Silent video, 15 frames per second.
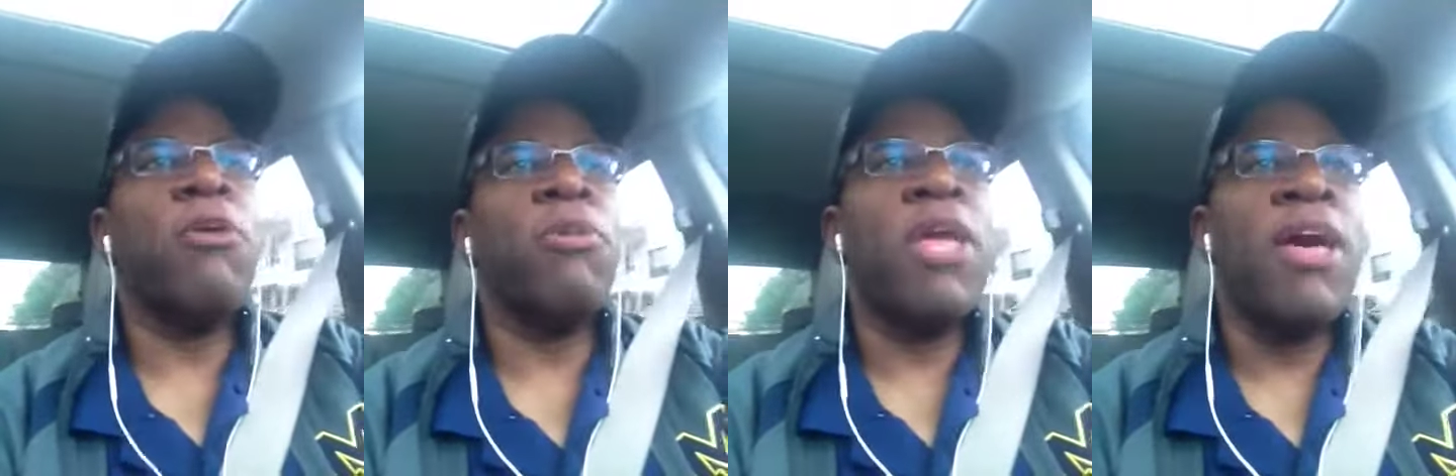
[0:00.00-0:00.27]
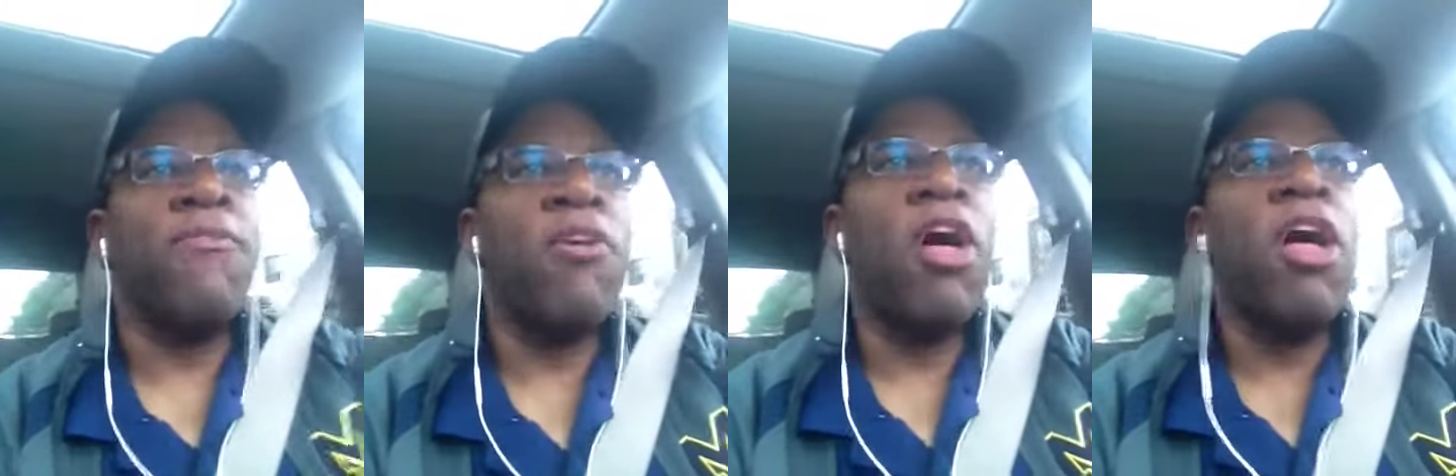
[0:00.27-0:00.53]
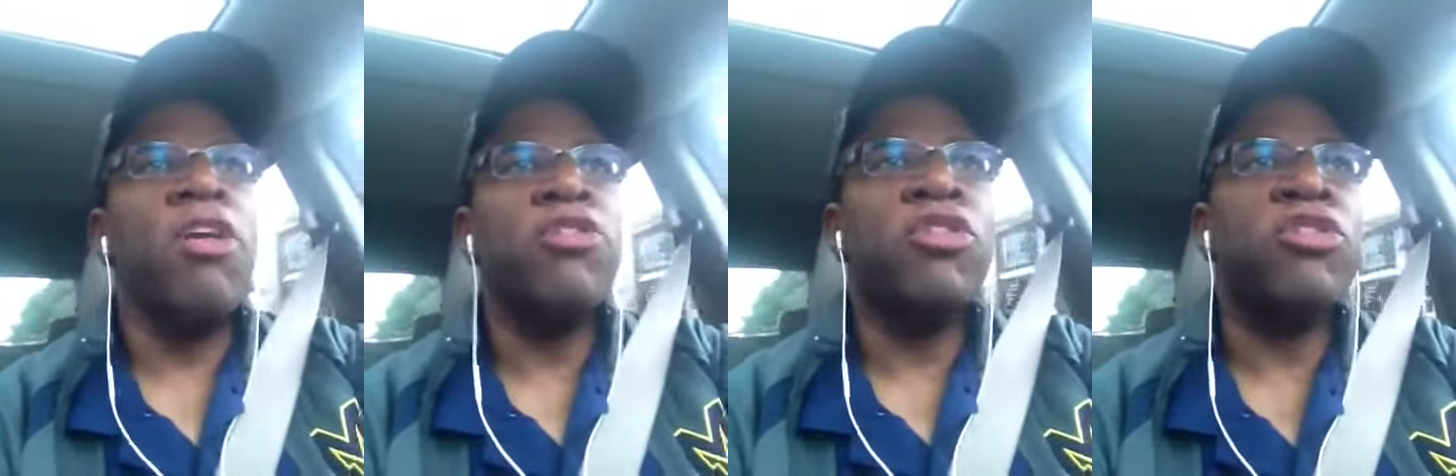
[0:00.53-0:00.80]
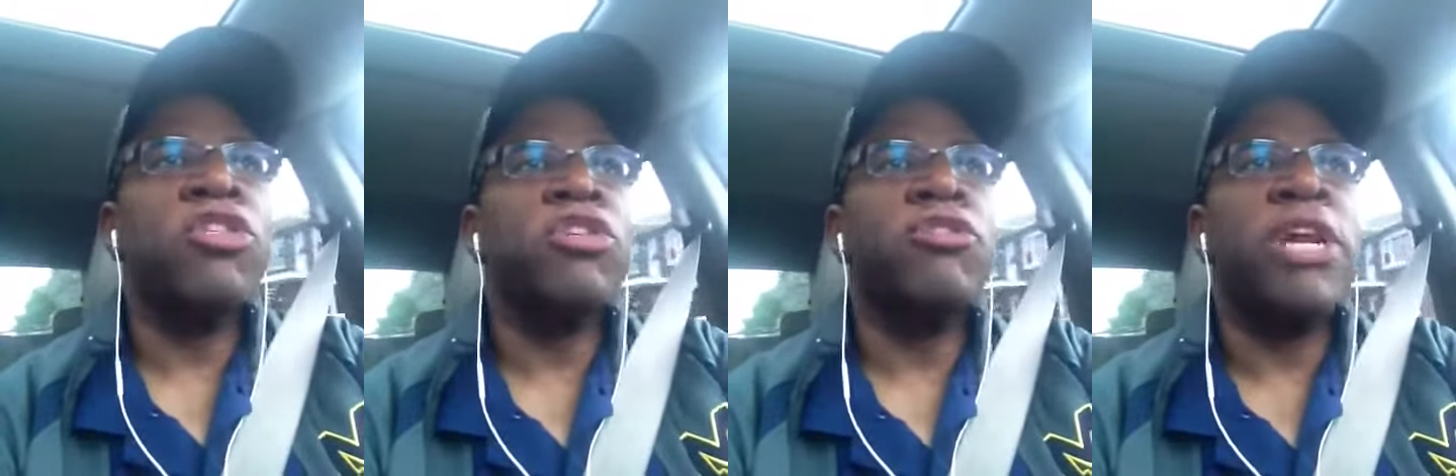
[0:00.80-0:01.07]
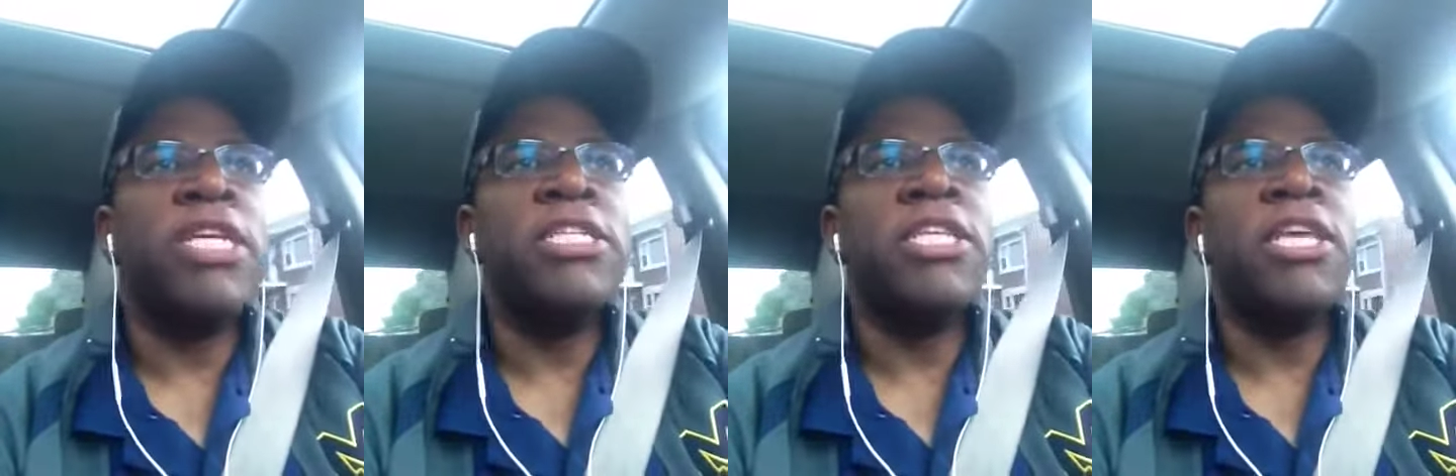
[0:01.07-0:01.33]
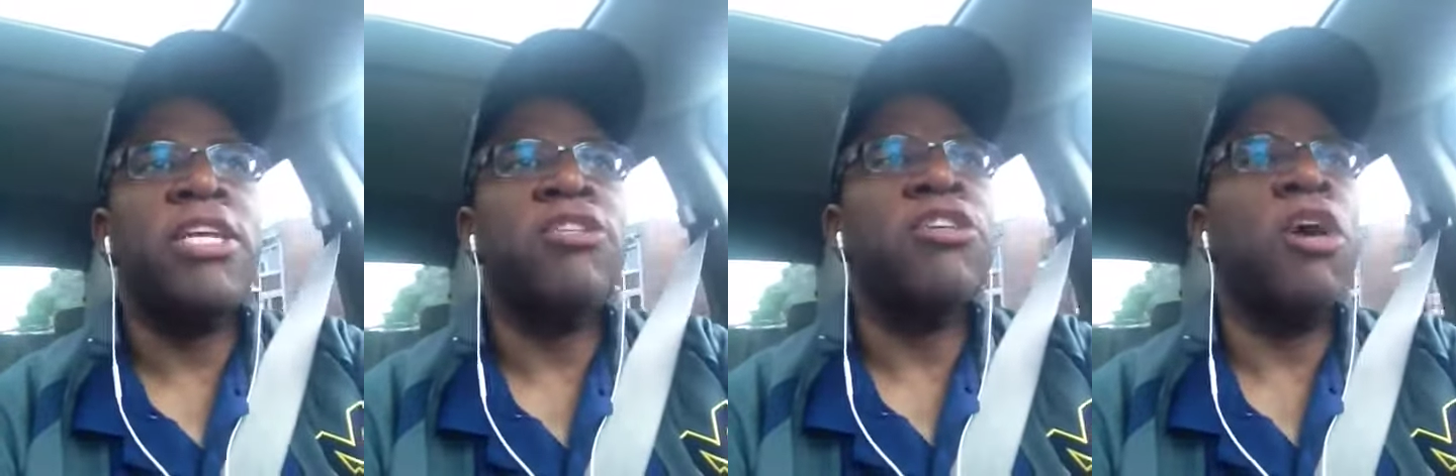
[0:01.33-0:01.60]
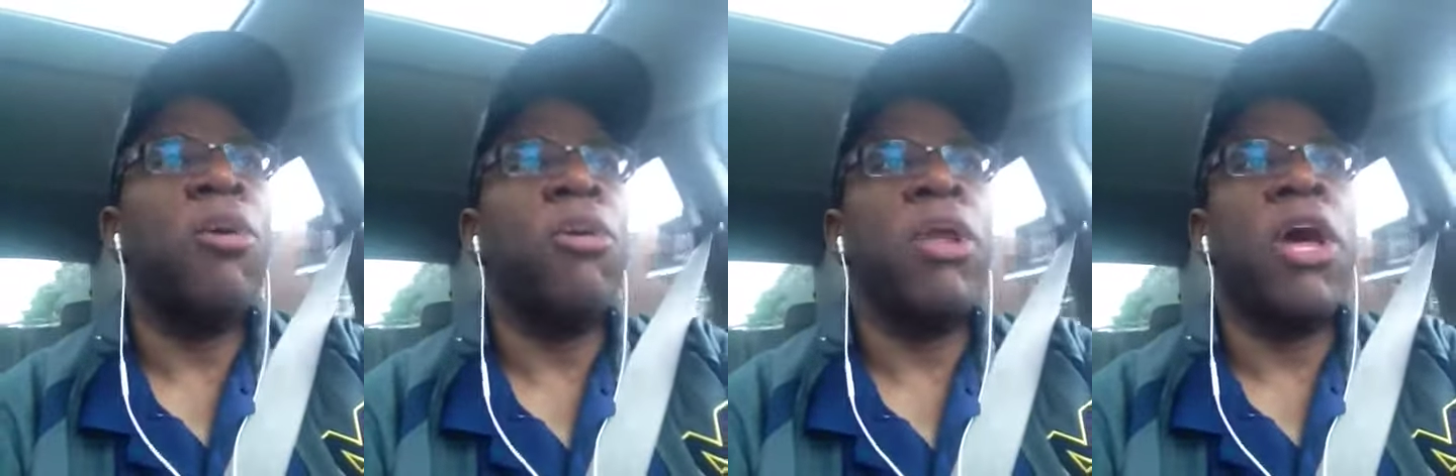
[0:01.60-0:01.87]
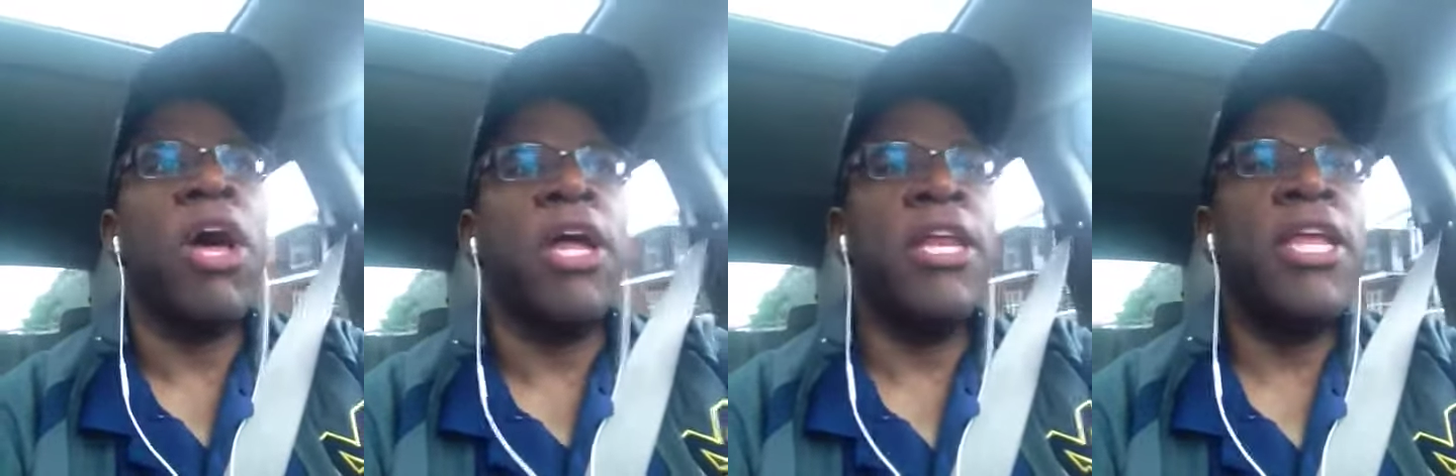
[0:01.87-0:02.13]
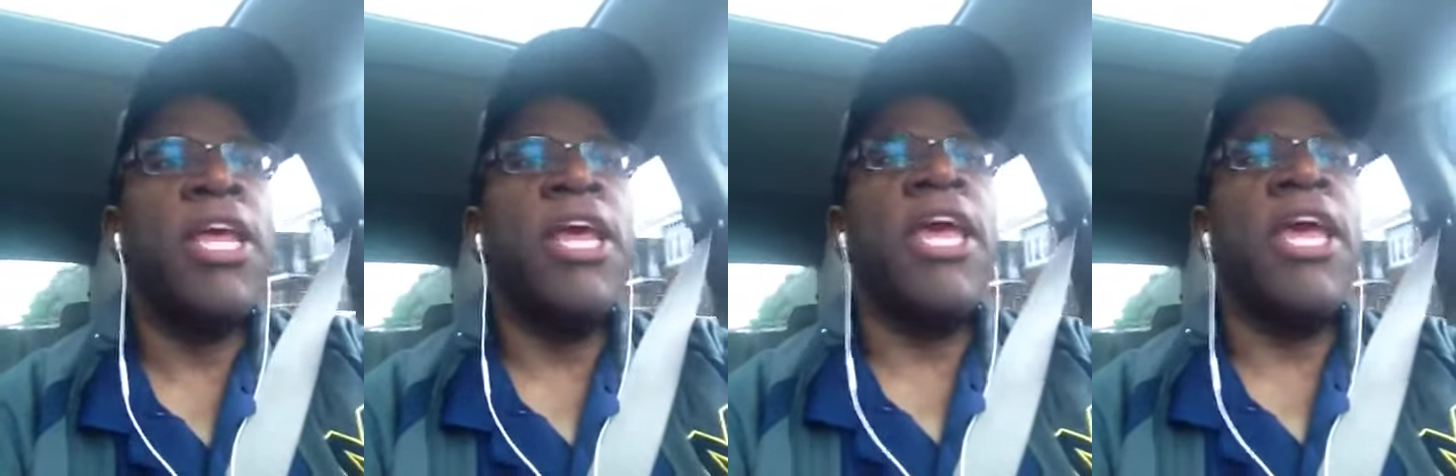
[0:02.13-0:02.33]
We have all sorts of crazy things going on.